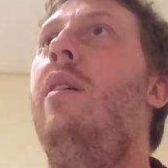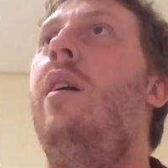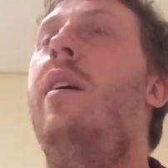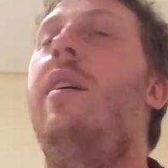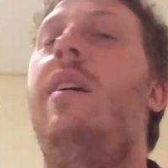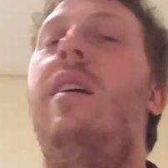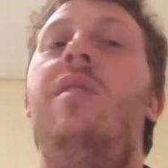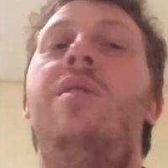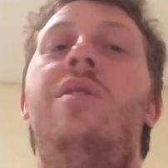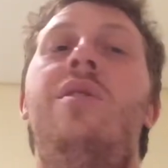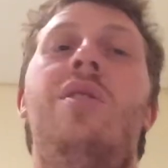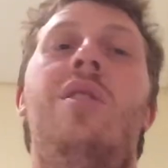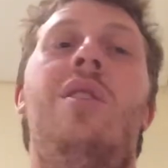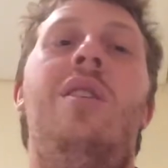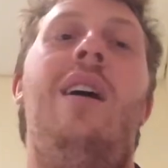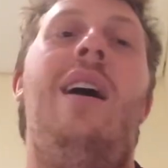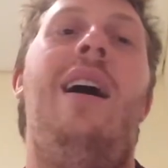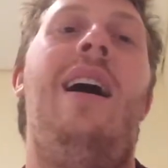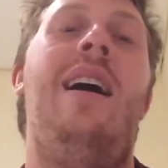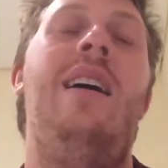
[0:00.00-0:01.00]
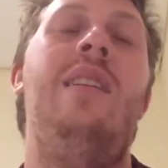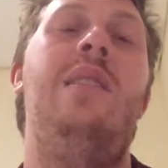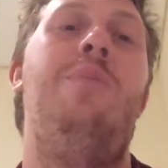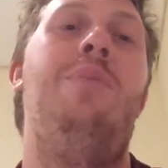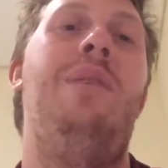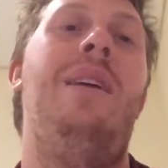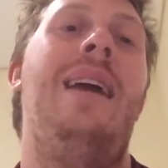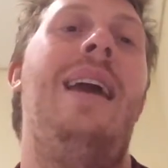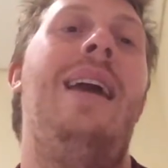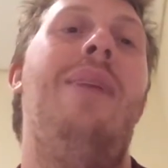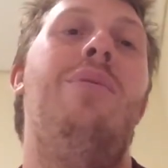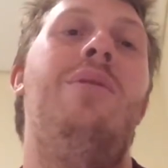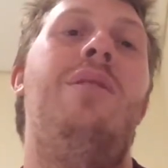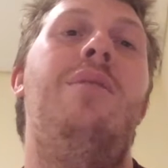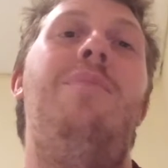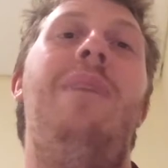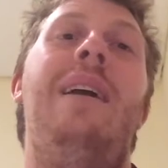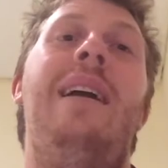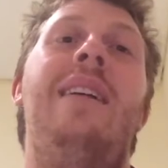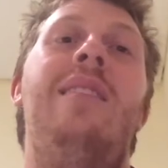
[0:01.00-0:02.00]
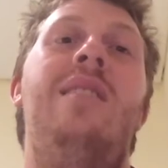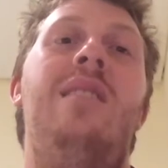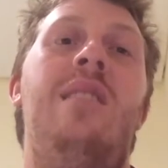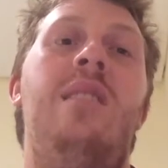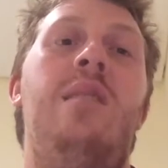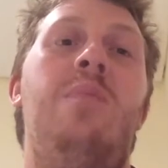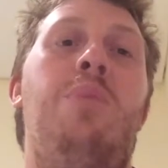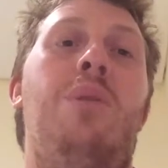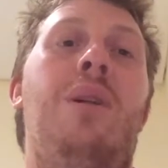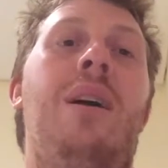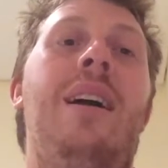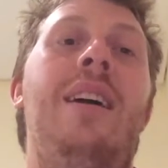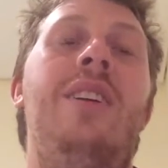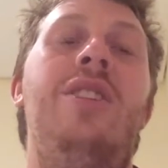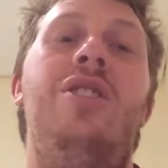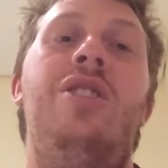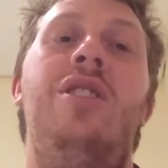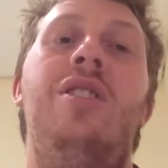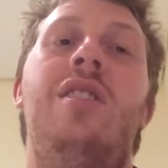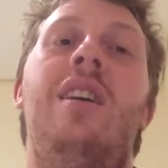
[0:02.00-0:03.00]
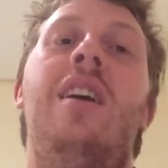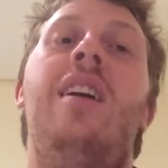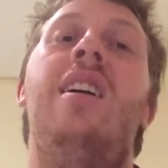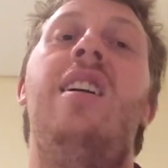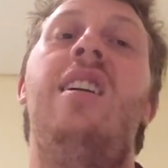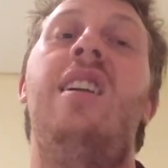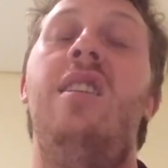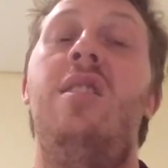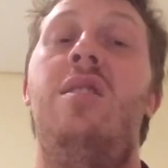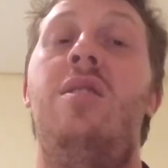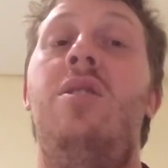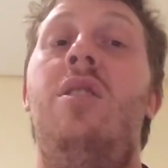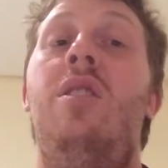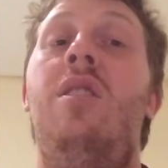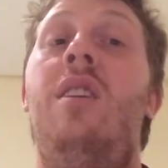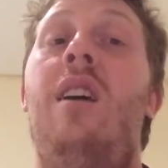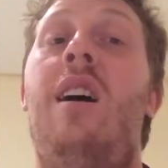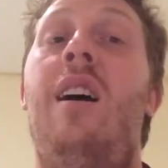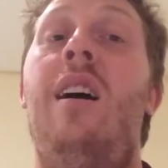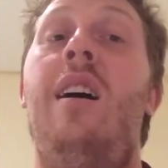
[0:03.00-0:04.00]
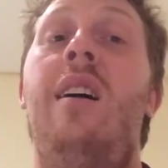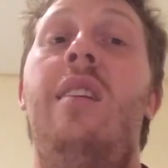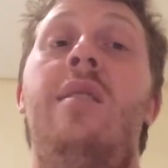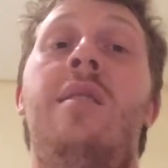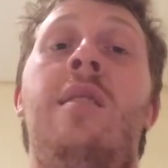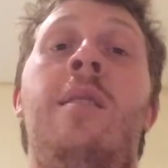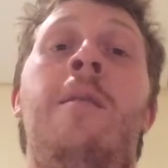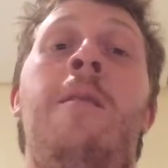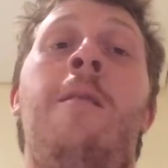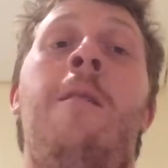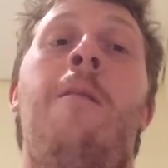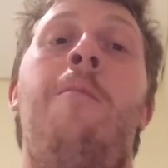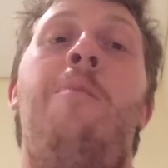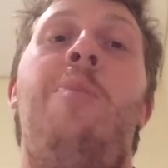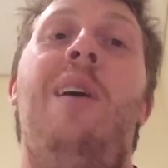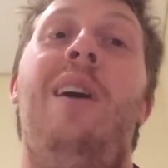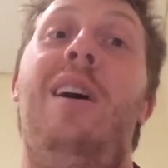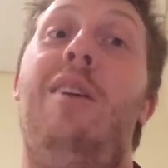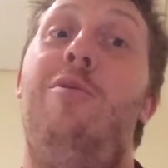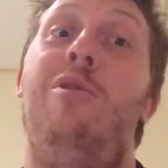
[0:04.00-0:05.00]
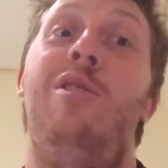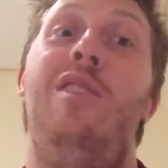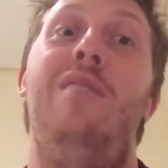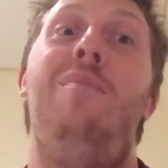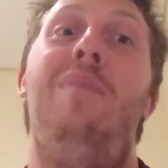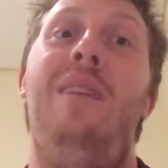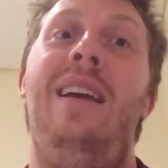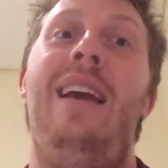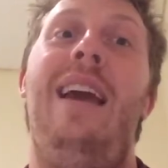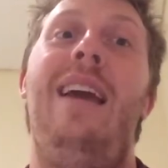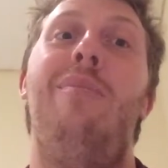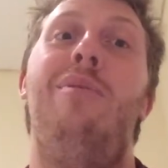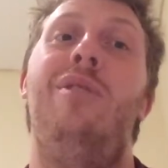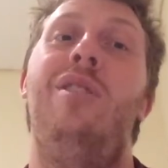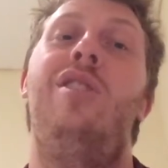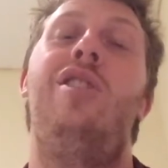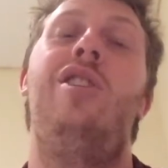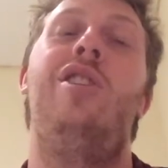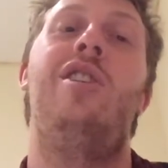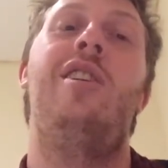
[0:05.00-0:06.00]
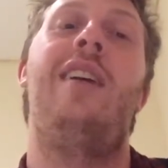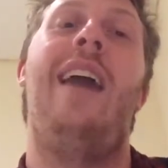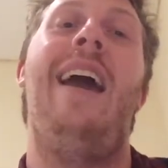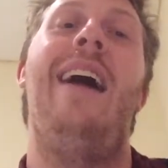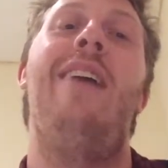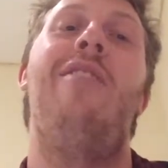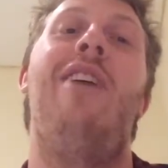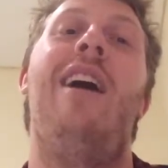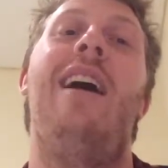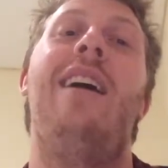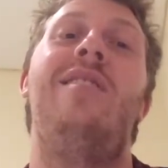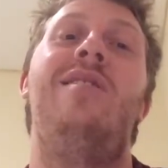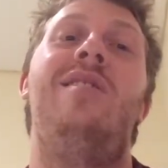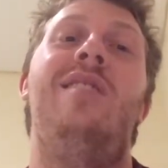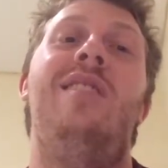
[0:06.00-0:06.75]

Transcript: against all odds, being able to make it to this place just like against all odds. Really being able to cure cataracts